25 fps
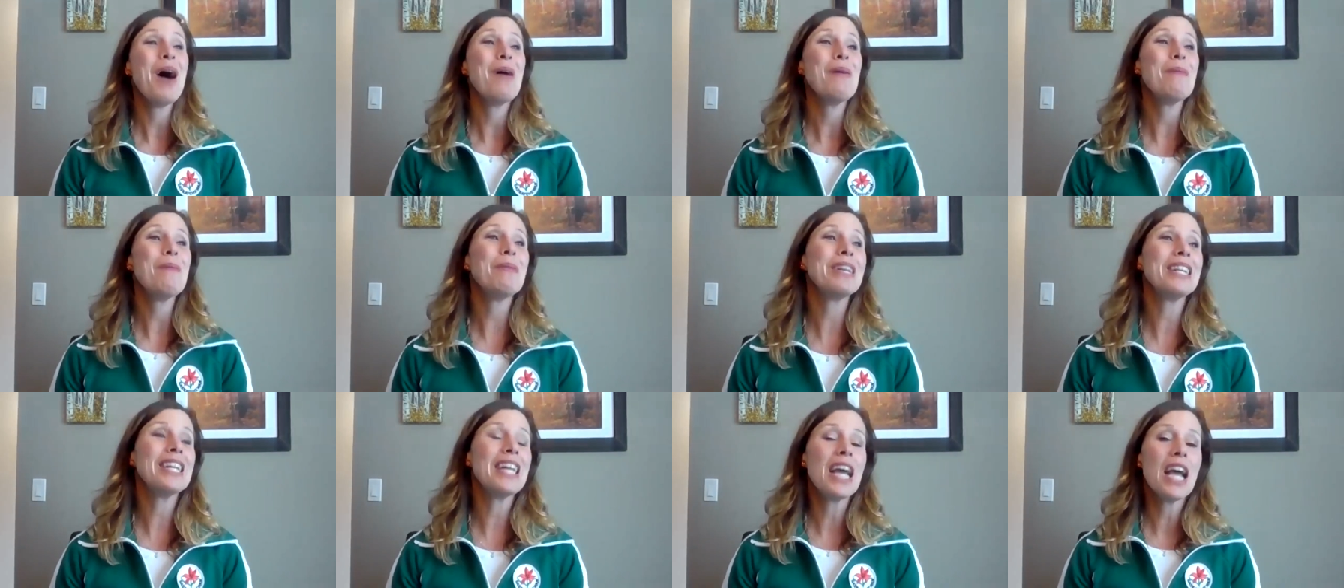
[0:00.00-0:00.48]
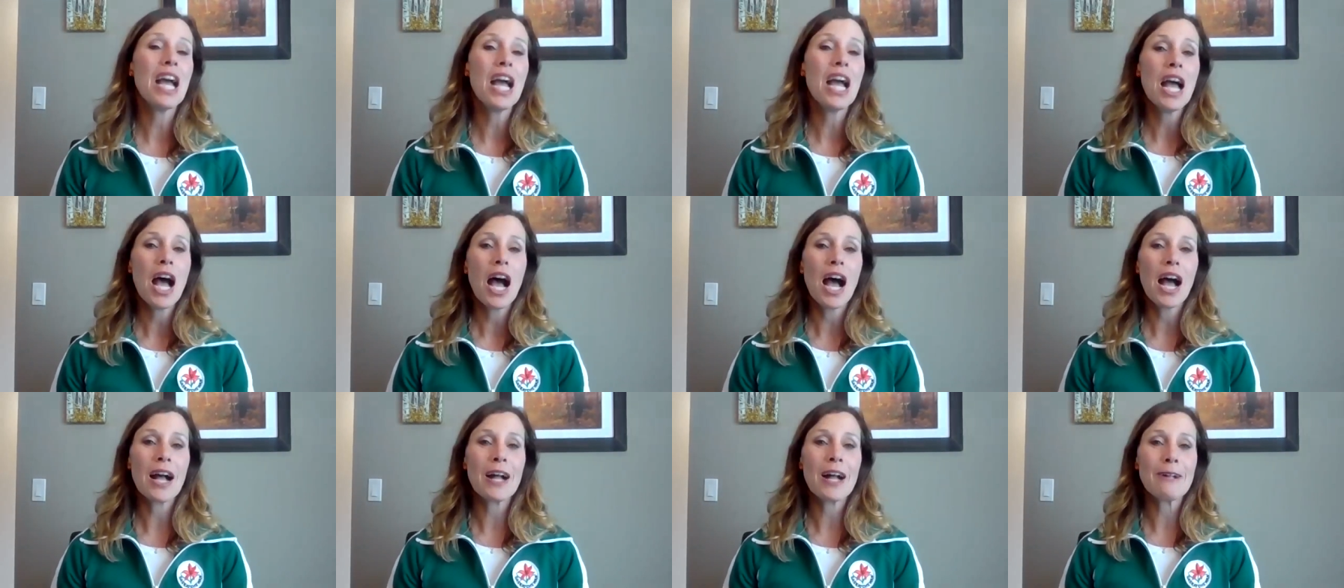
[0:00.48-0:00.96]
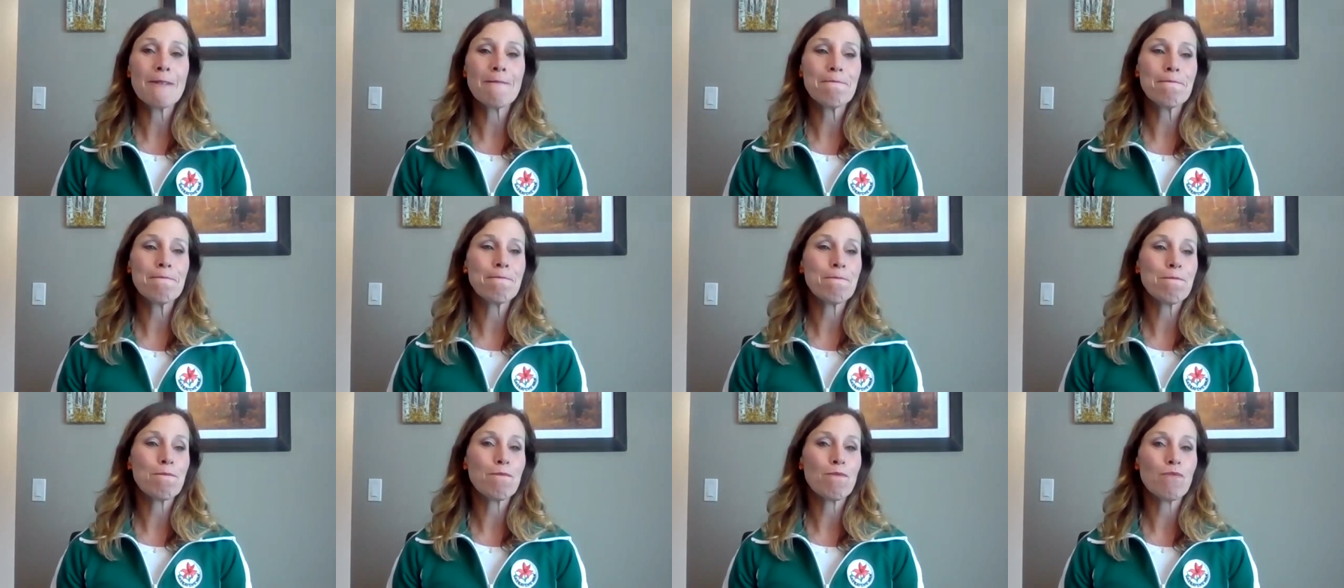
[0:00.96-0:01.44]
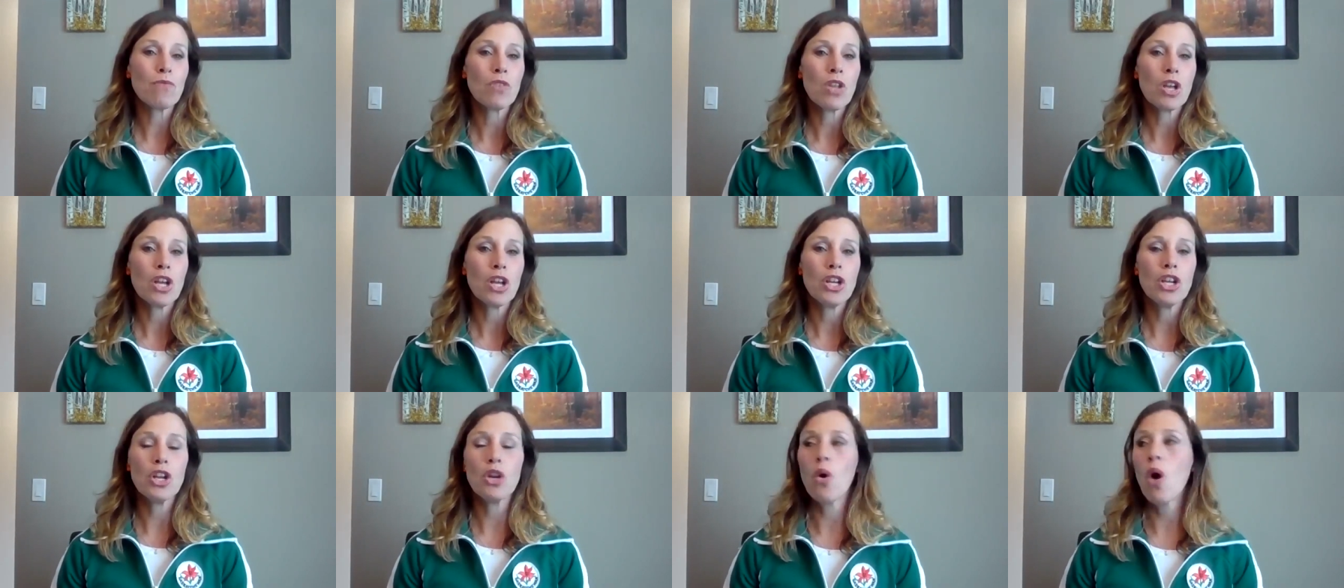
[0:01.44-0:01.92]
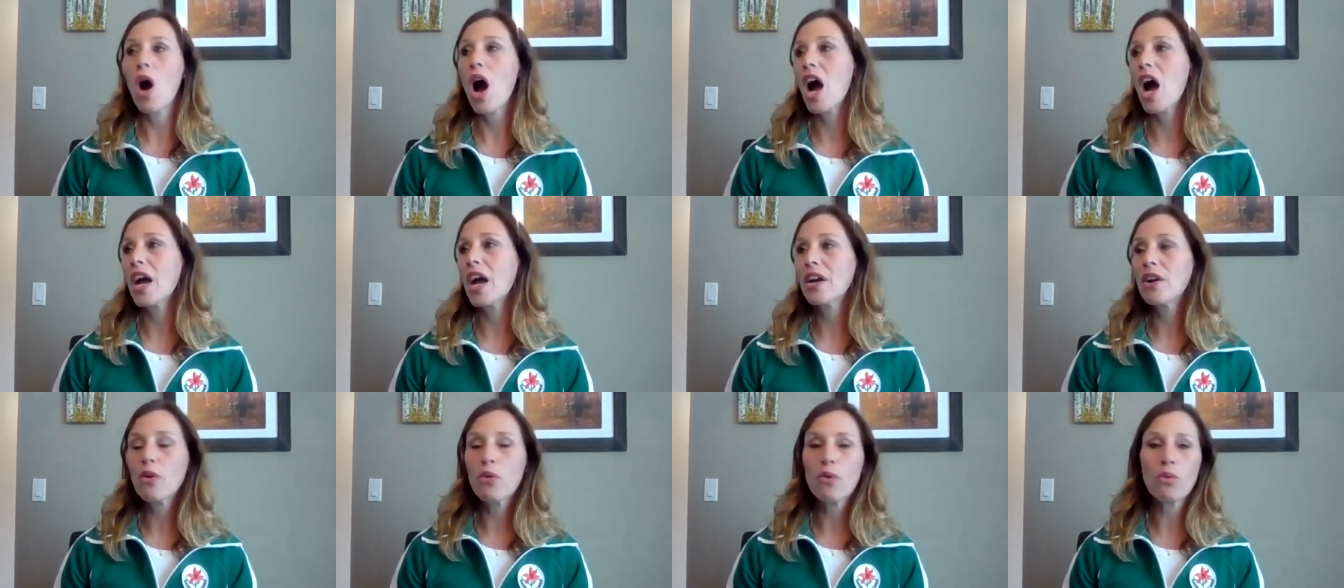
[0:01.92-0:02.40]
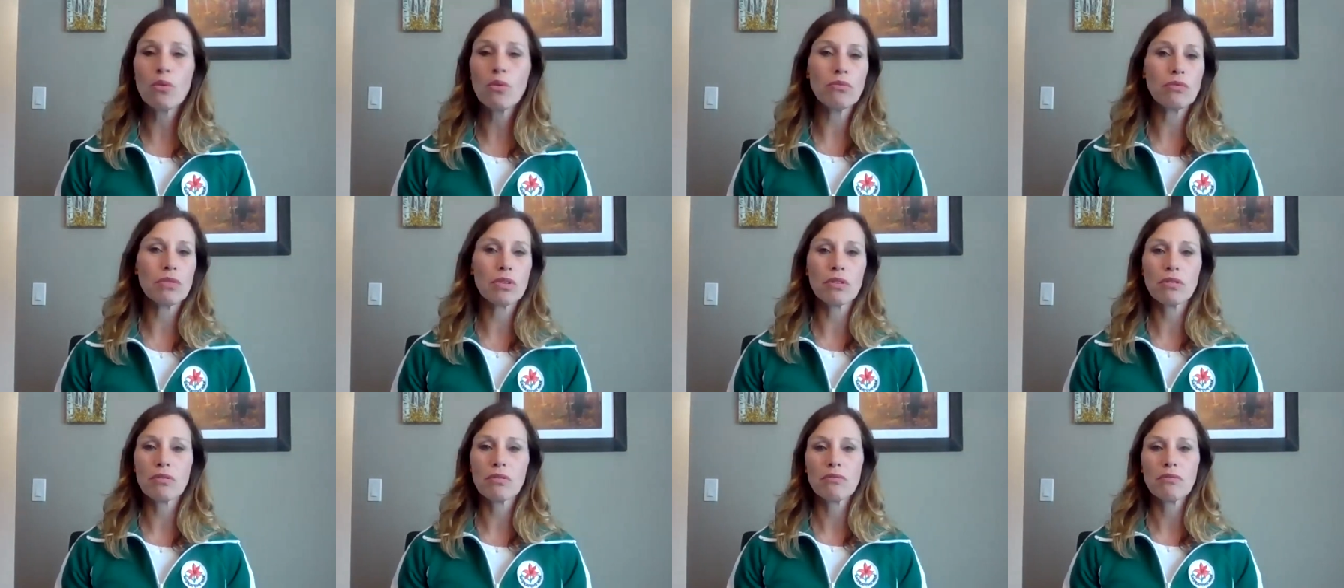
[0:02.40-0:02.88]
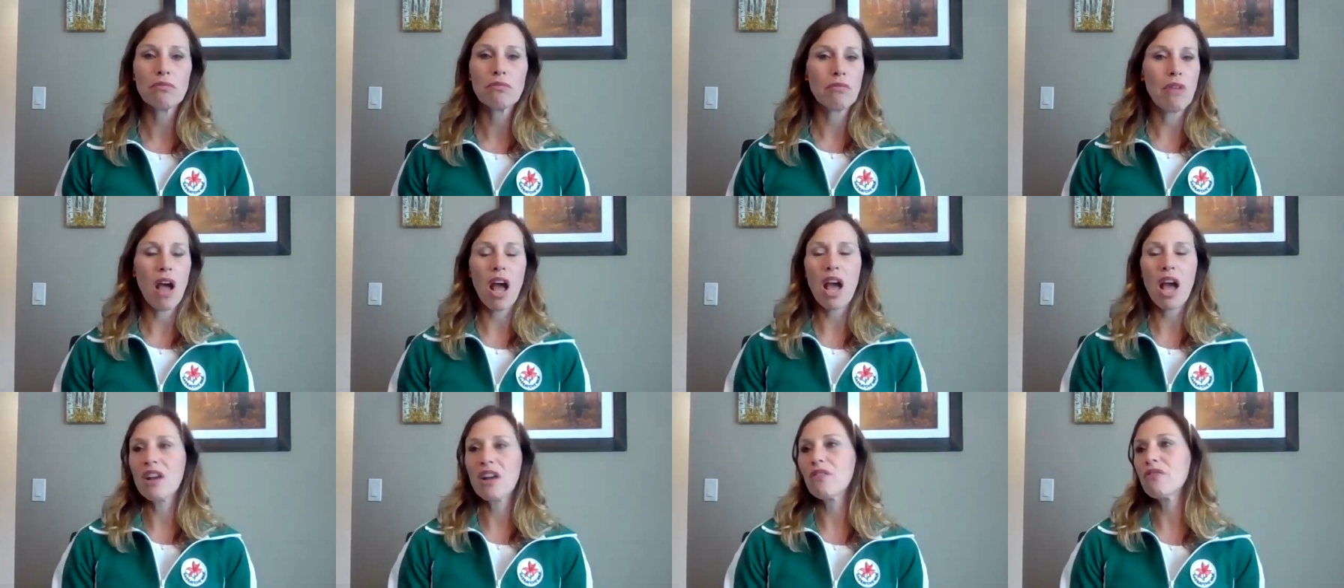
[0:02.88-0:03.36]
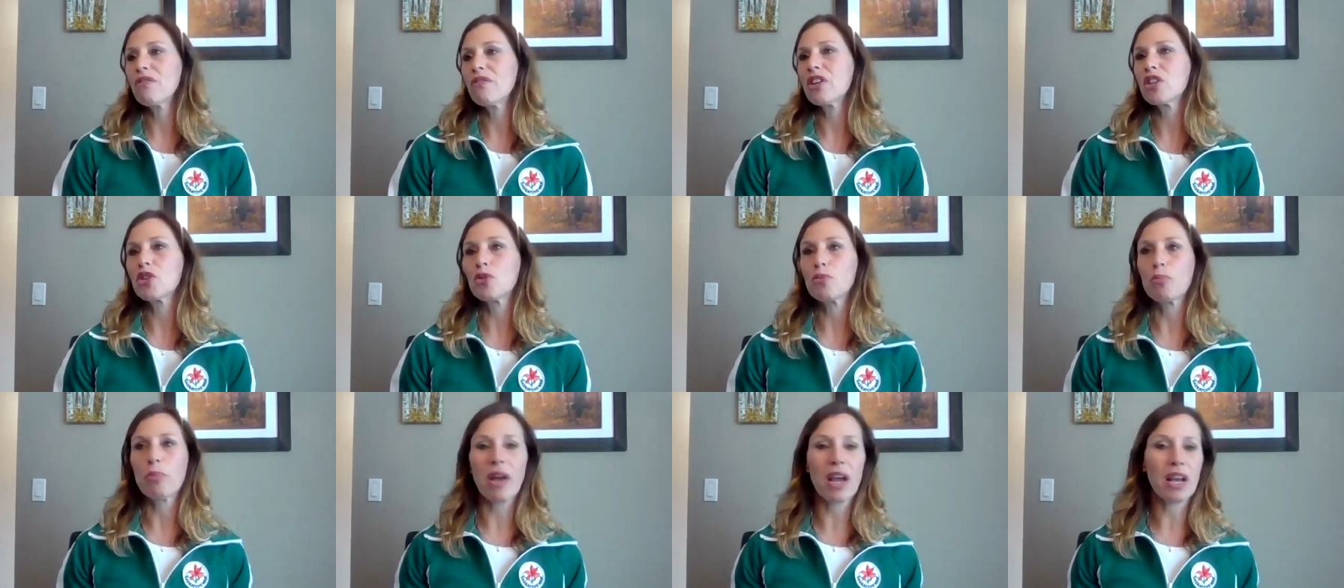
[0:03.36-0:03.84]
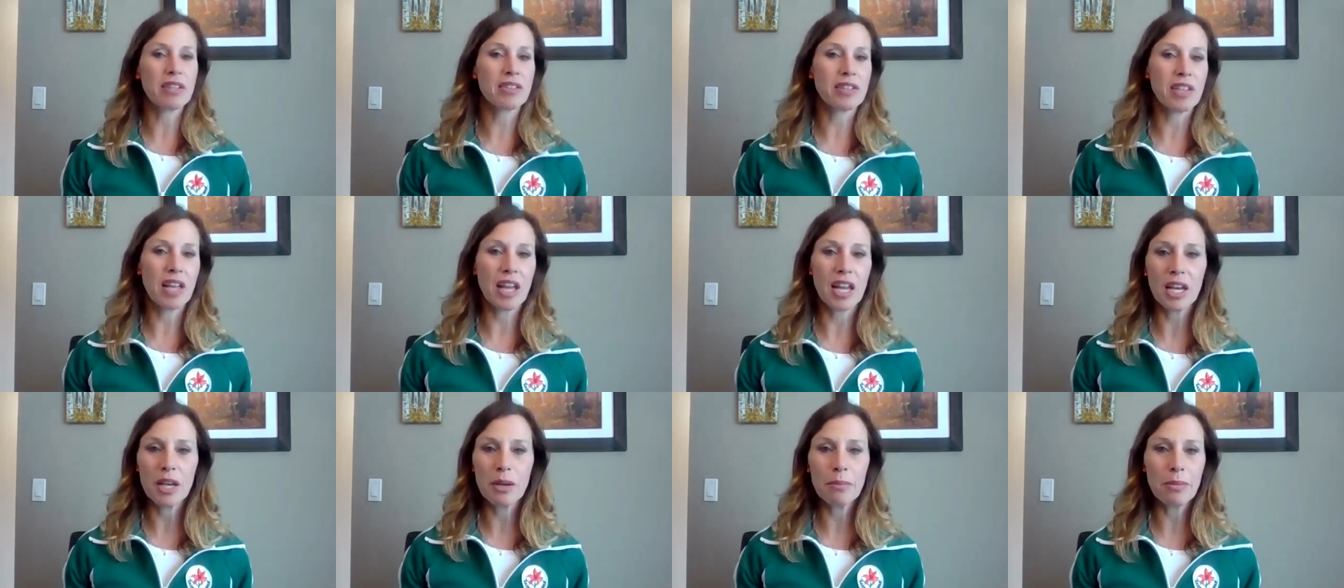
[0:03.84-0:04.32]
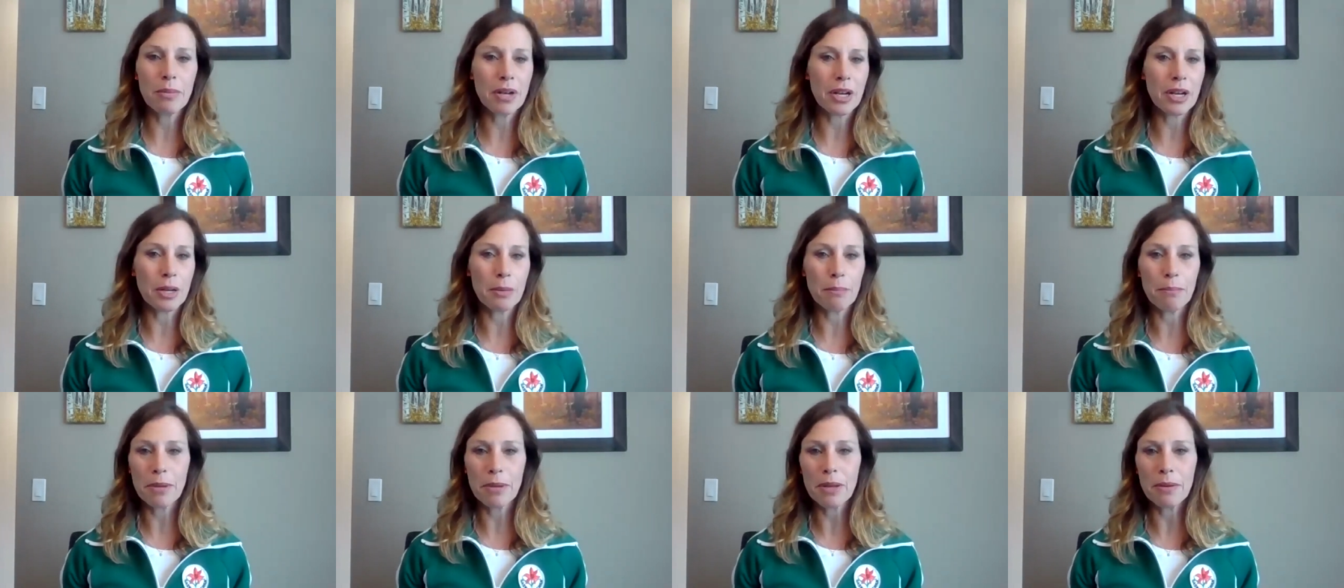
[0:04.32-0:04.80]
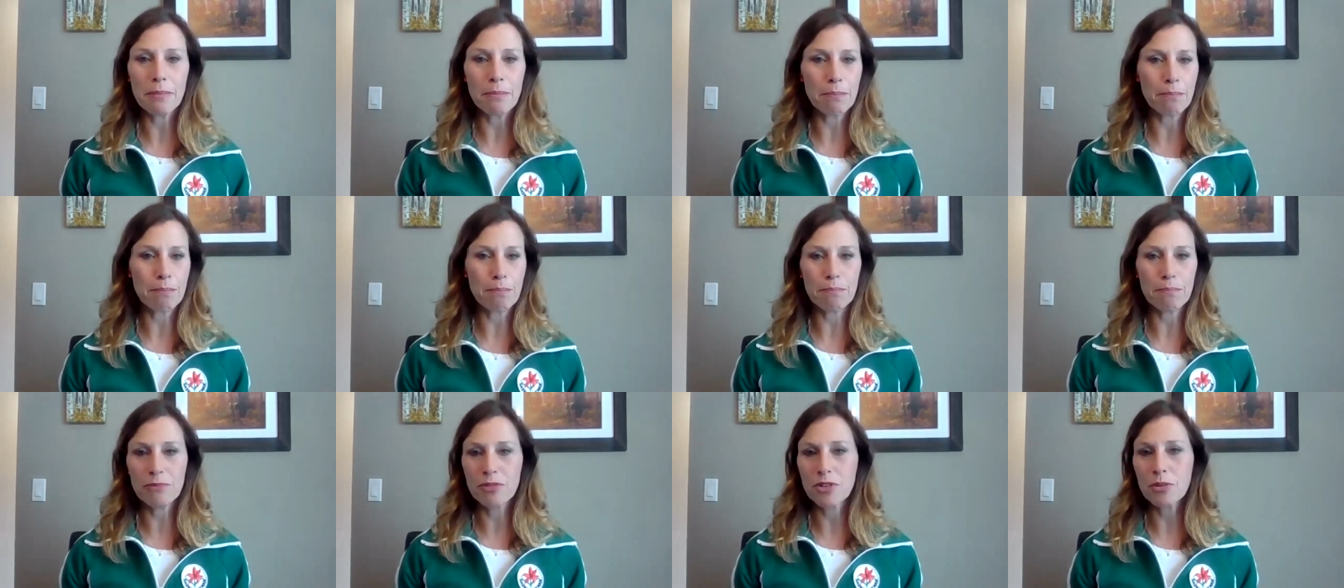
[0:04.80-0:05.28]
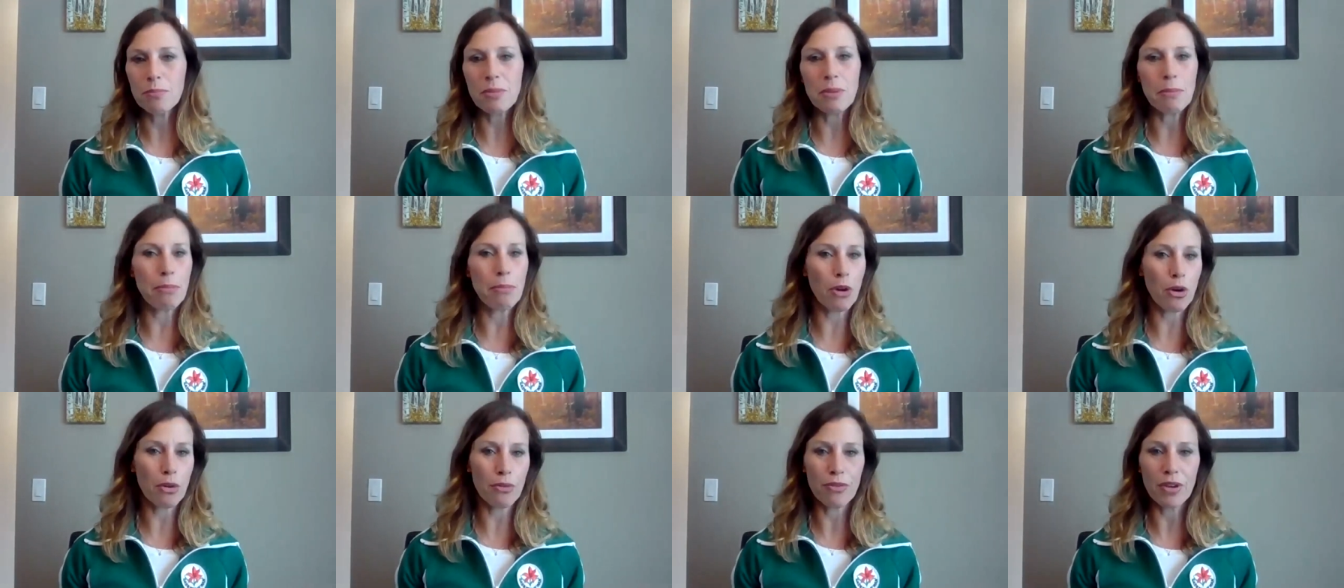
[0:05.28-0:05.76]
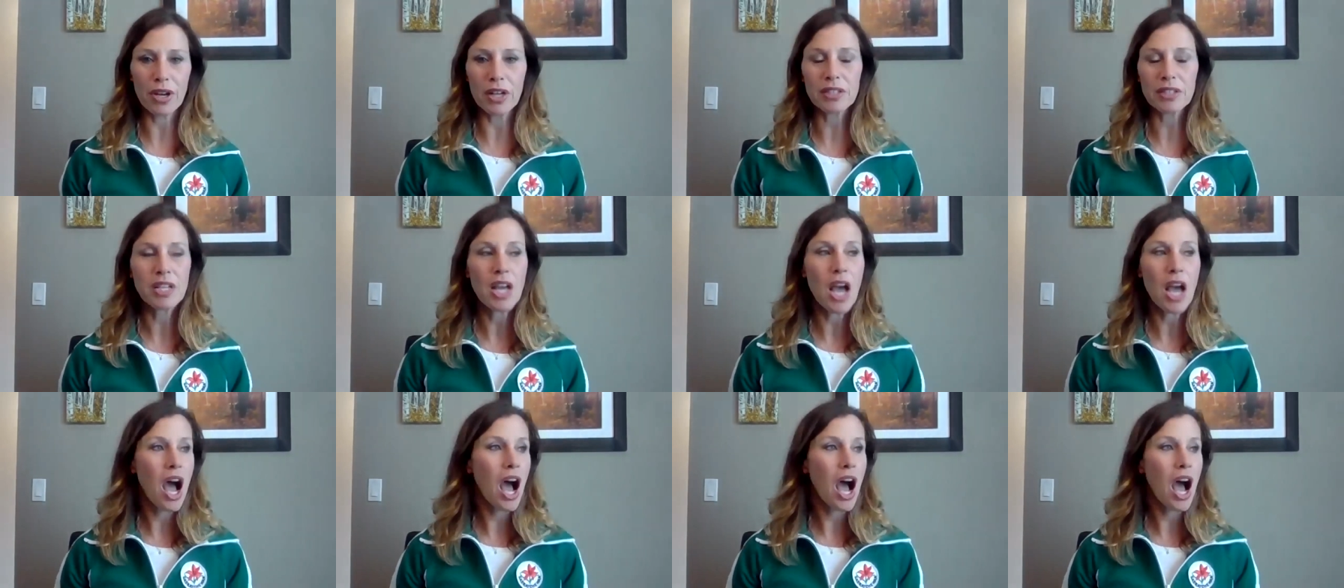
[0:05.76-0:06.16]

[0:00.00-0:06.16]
But I don't expect anybody to be perfect.